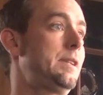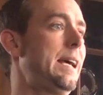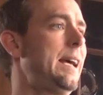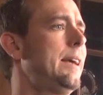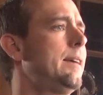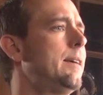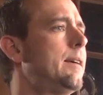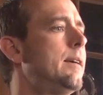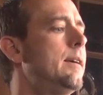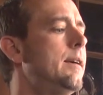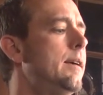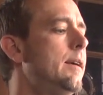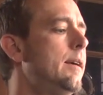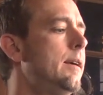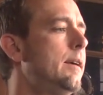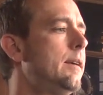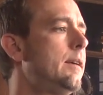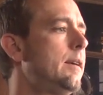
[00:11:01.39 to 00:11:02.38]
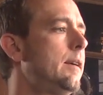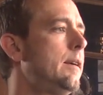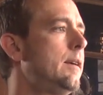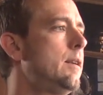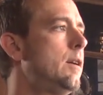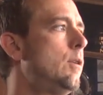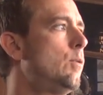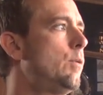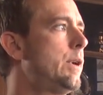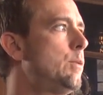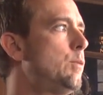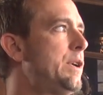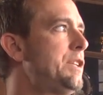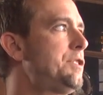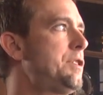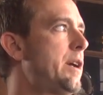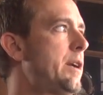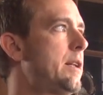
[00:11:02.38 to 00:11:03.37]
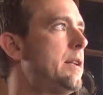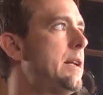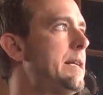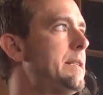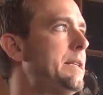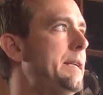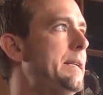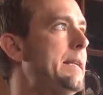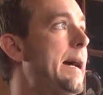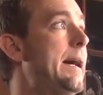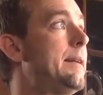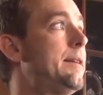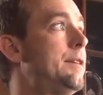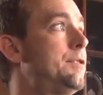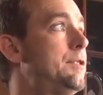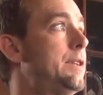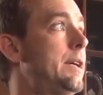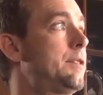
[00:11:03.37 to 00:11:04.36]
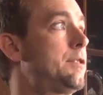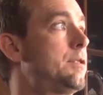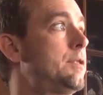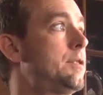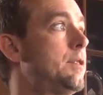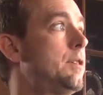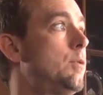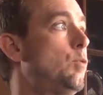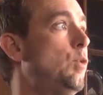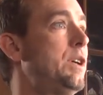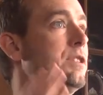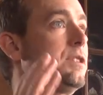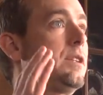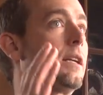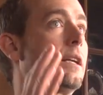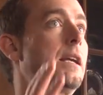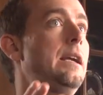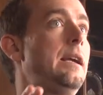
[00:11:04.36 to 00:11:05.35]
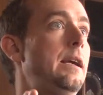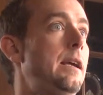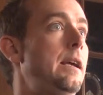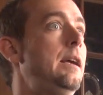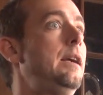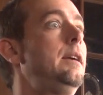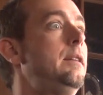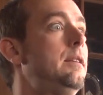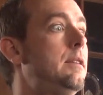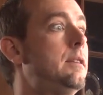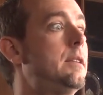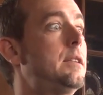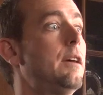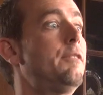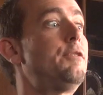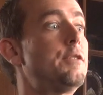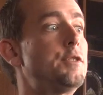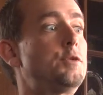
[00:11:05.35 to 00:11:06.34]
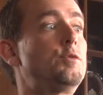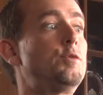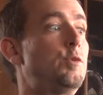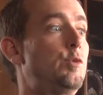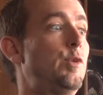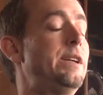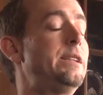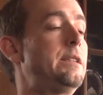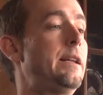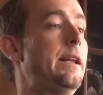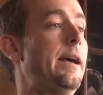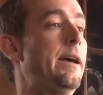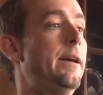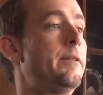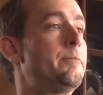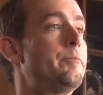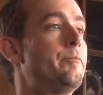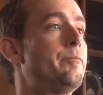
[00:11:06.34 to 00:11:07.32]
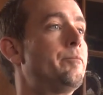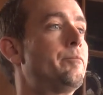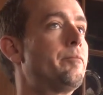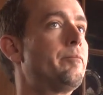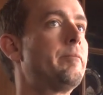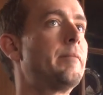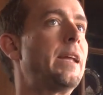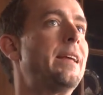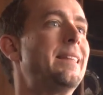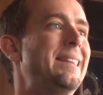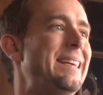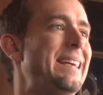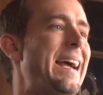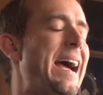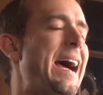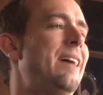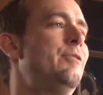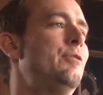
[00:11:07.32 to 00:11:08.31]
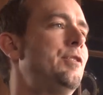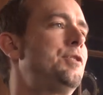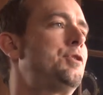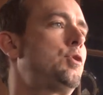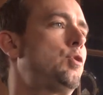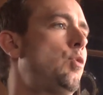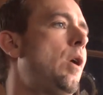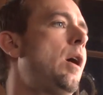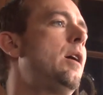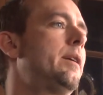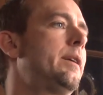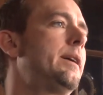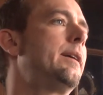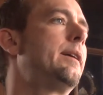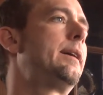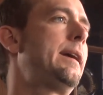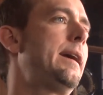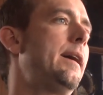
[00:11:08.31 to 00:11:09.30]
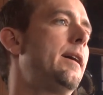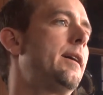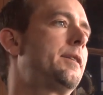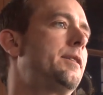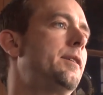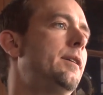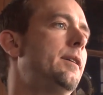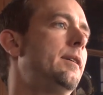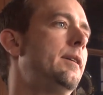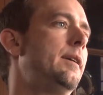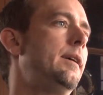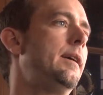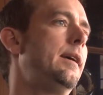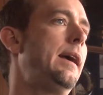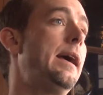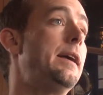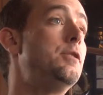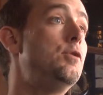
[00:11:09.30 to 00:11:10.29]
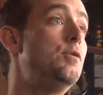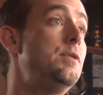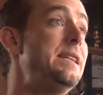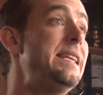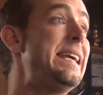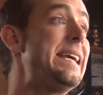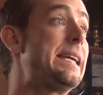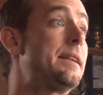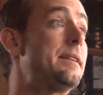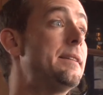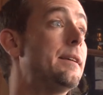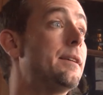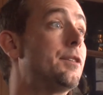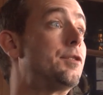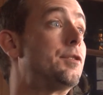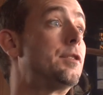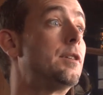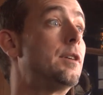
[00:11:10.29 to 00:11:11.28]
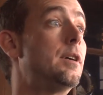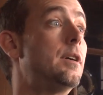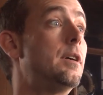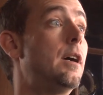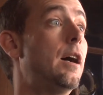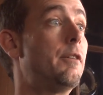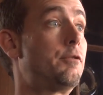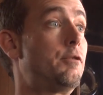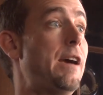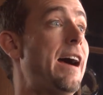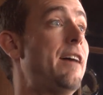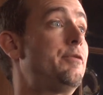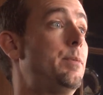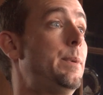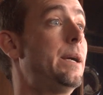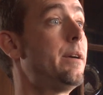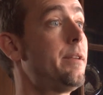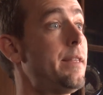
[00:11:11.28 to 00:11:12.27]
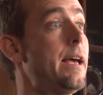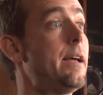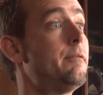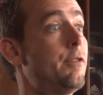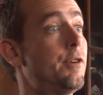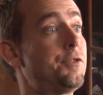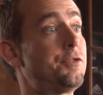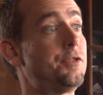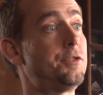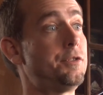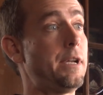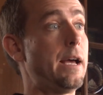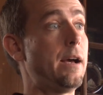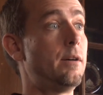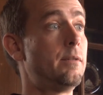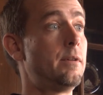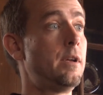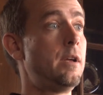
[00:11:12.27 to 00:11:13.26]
Hey, you know, when we started in 1996, what's the key difference between today? The average quality and character and uniqueness of craft beer then versus now.